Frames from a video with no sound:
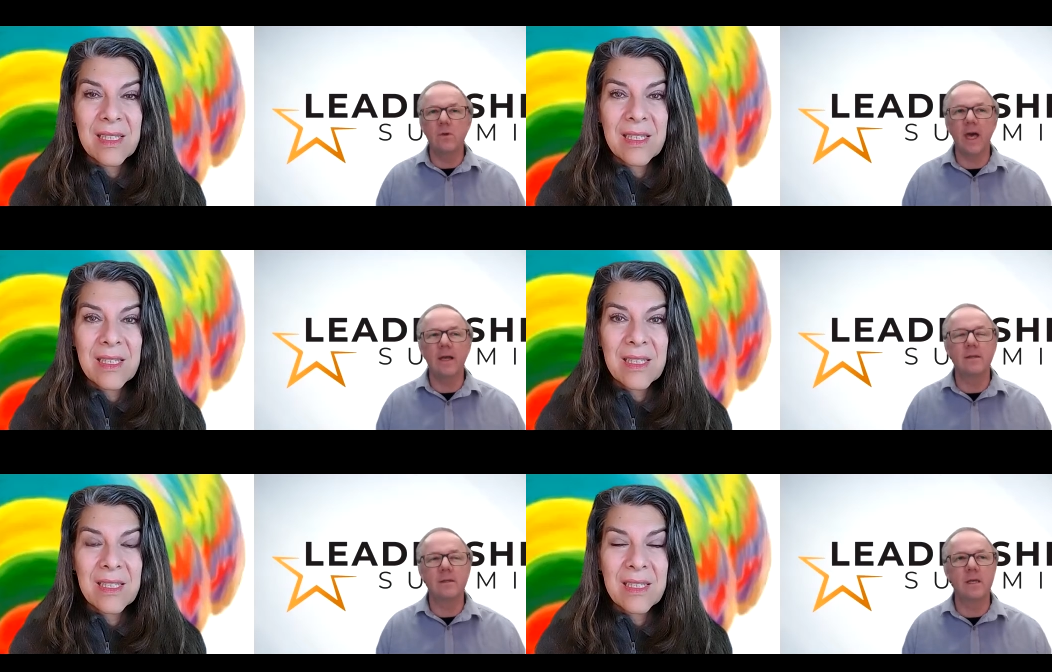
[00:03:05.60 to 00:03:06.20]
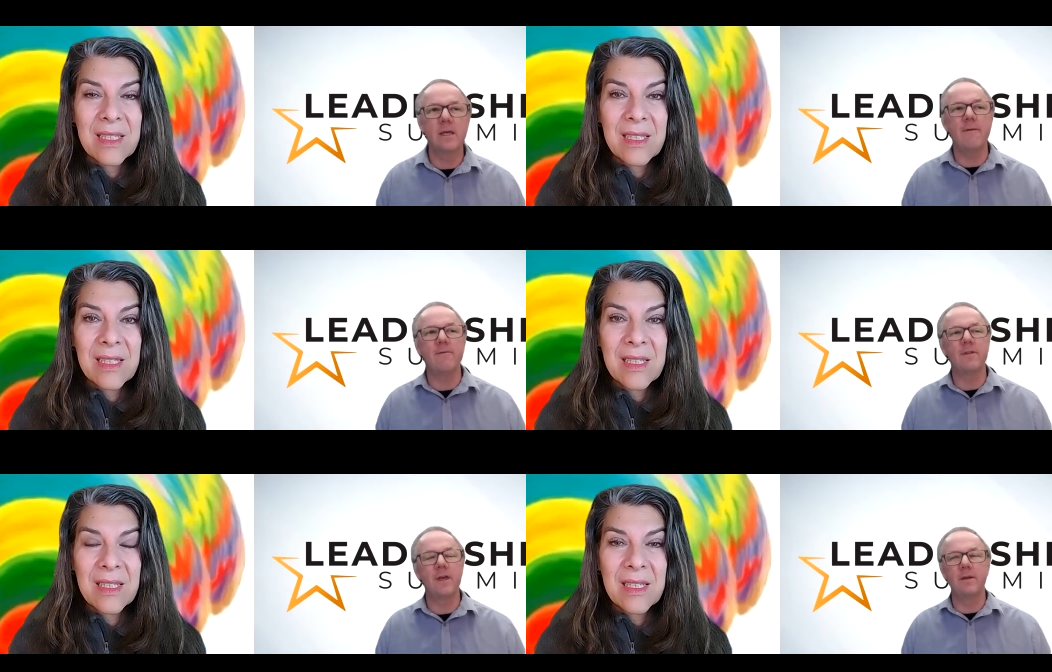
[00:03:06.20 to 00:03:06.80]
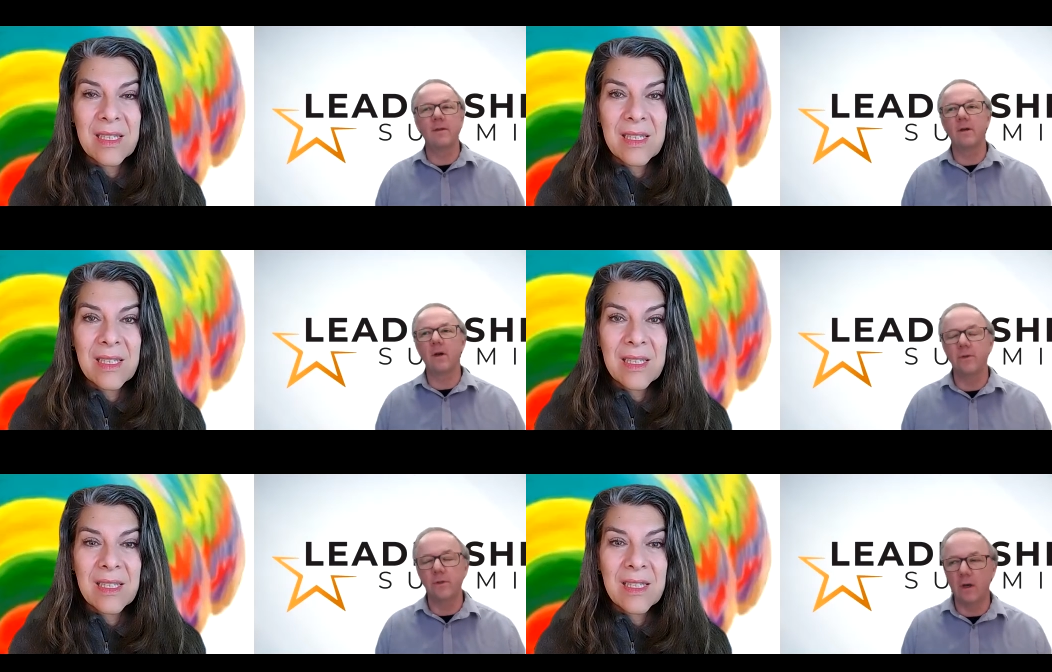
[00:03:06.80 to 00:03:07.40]
Speaker 1: get to see everything that
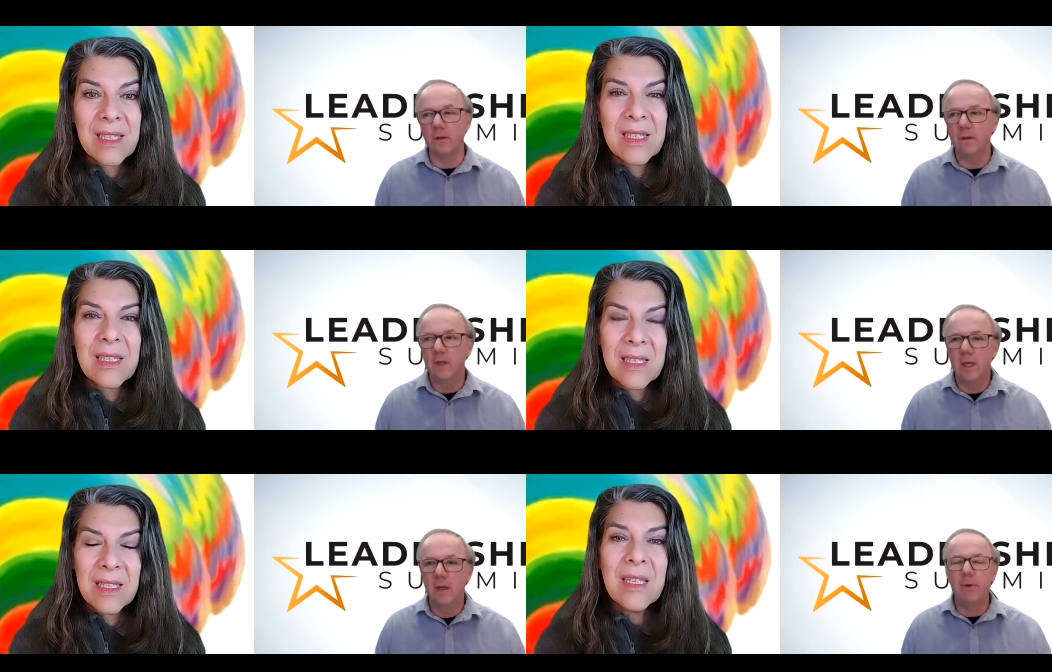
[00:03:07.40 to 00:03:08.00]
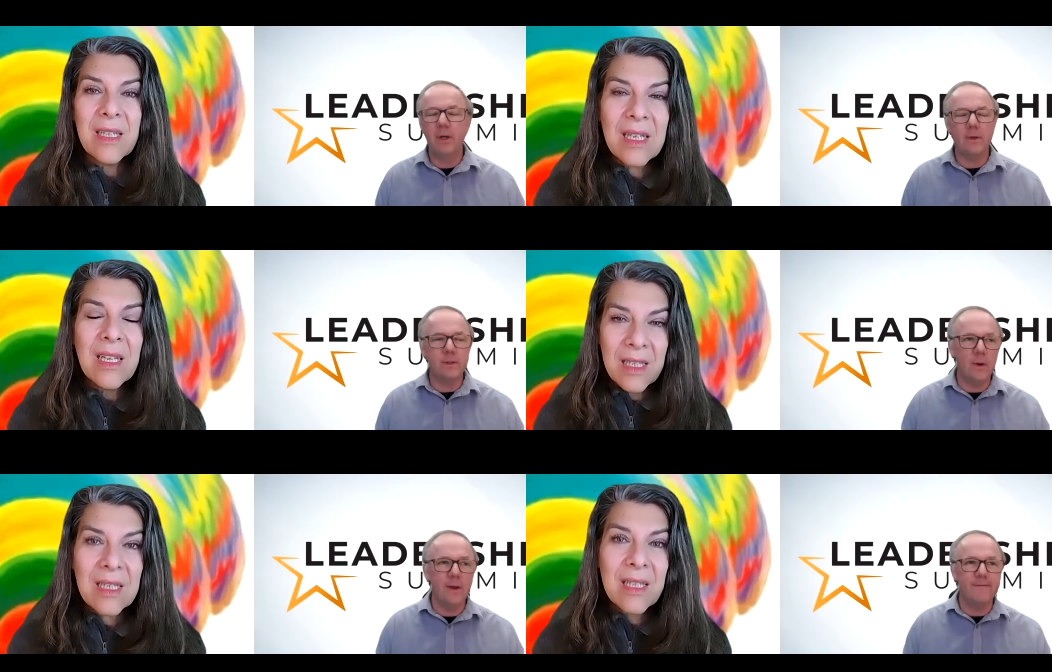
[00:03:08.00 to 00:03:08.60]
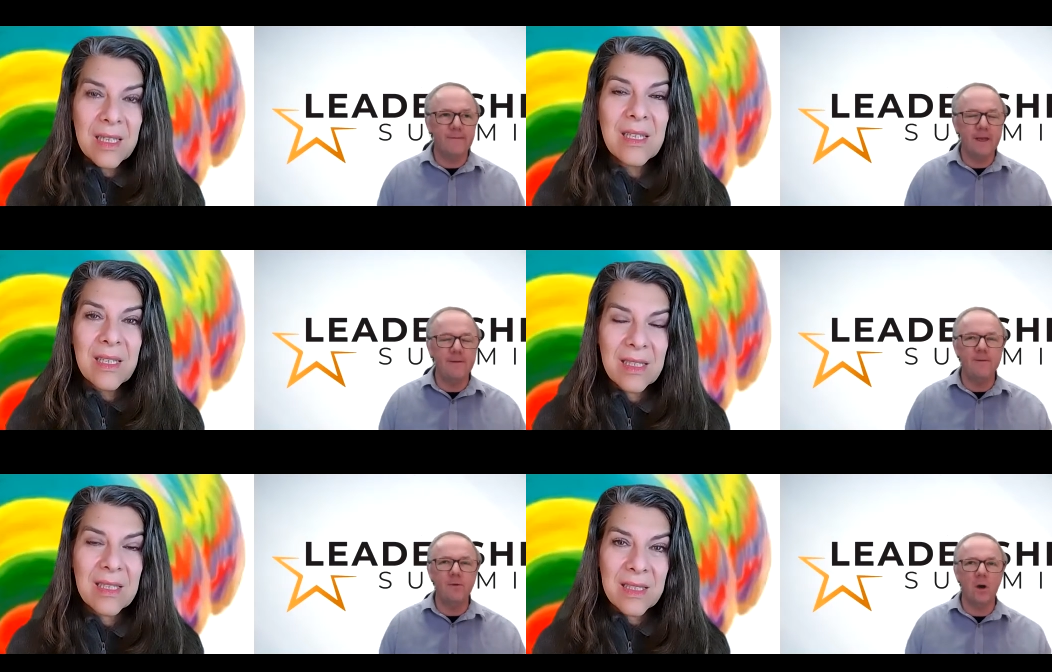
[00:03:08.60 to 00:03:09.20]
goes on. But also, if
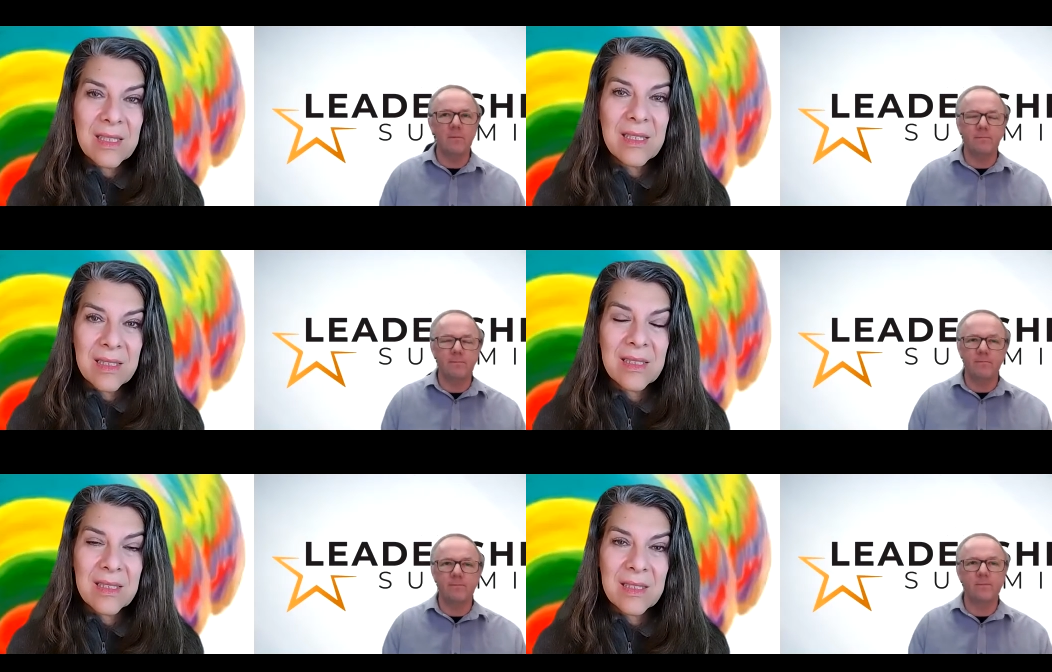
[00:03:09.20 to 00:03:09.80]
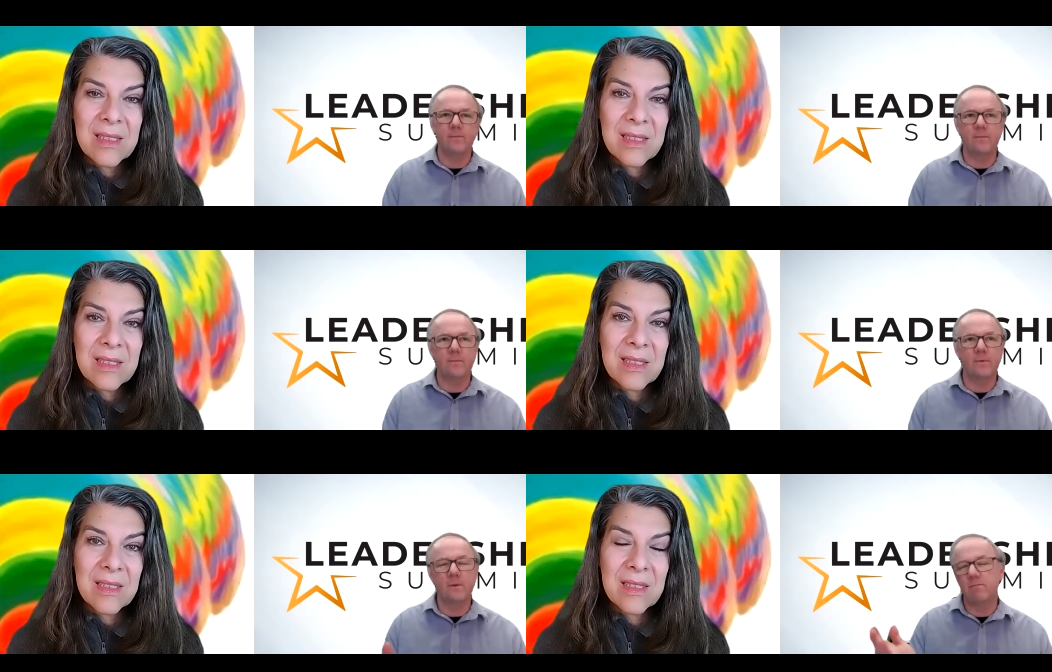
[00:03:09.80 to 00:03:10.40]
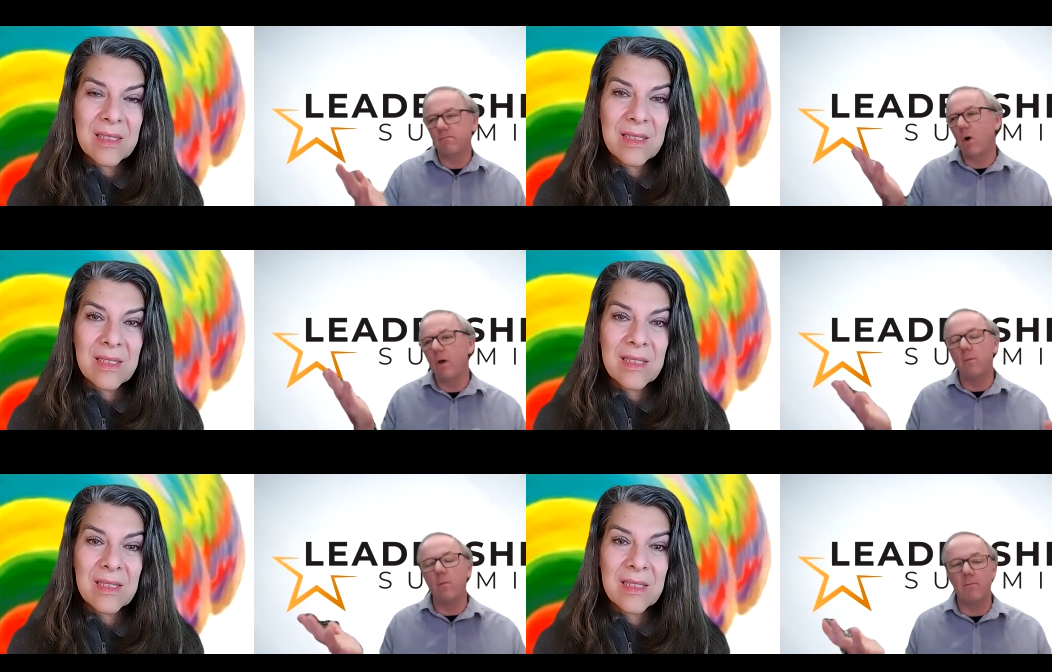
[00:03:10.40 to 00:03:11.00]
if you've got
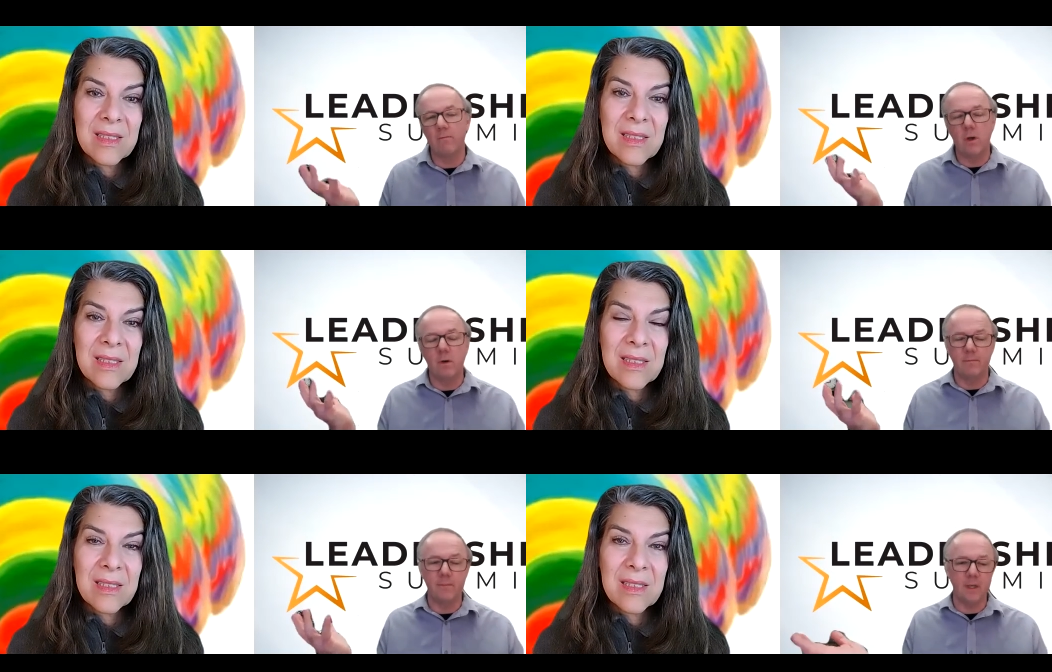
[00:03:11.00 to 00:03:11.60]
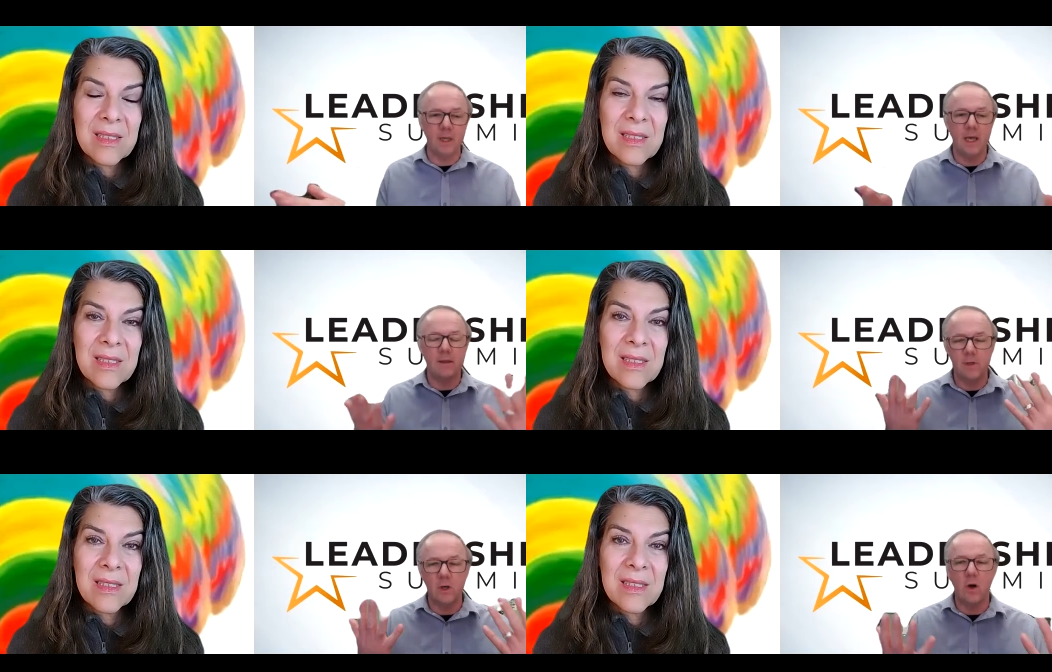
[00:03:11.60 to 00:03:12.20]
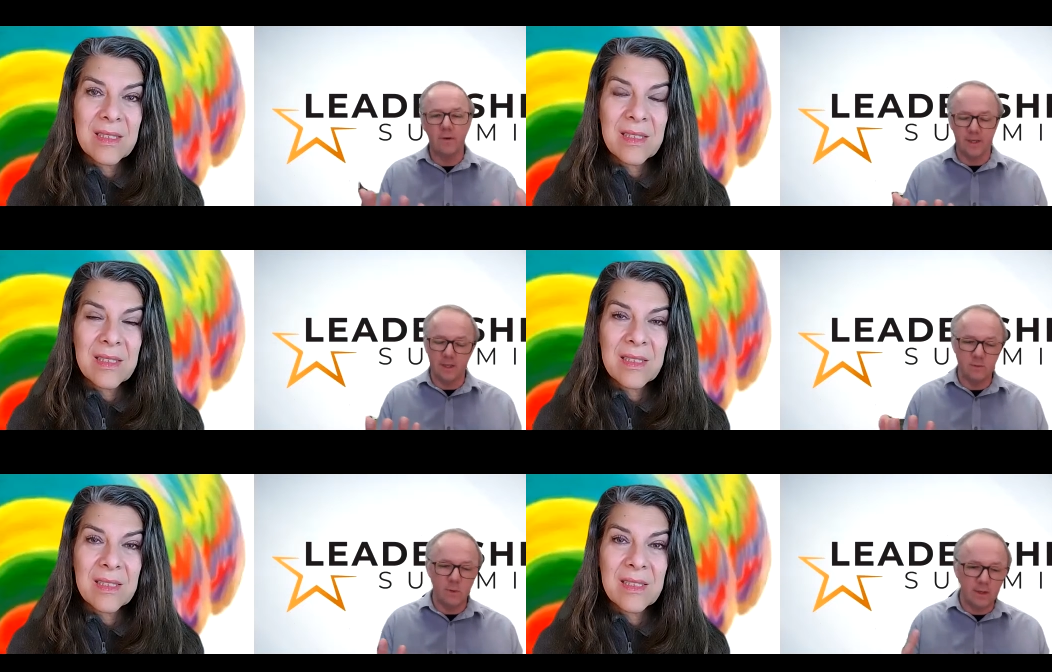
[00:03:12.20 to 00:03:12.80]
more than one room and you get the
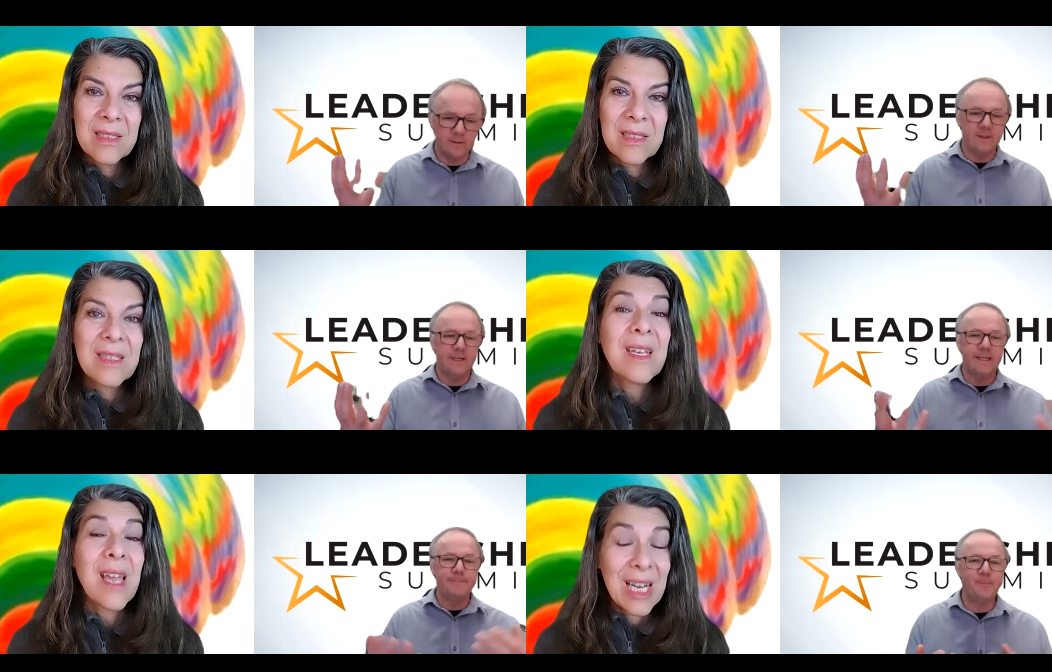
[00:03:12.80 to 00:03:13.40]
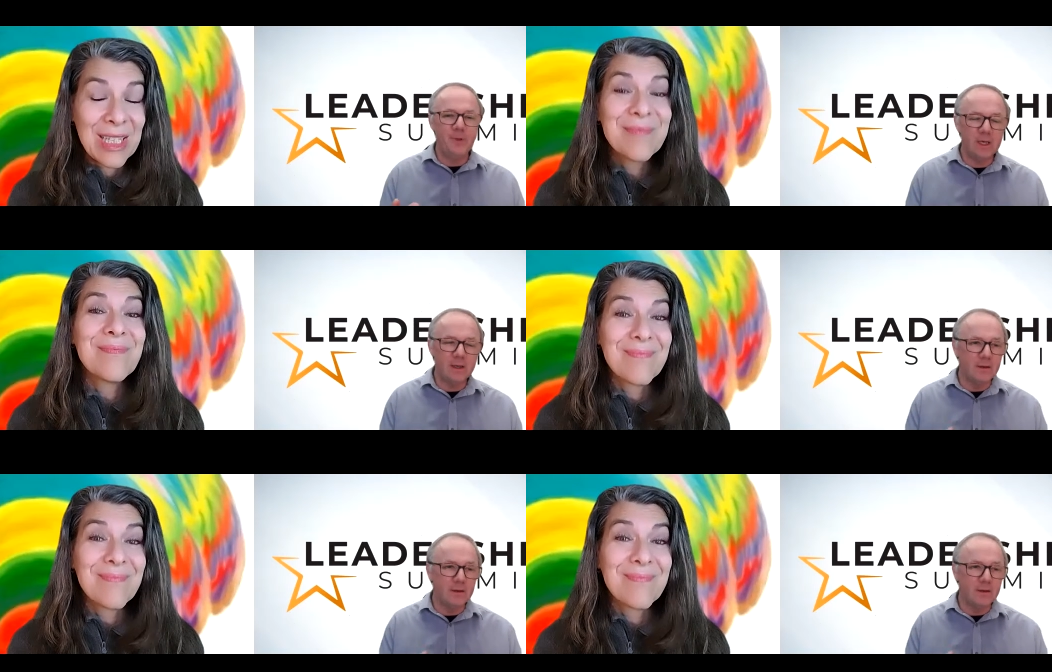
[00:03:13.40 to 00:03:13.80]
recordings, well, you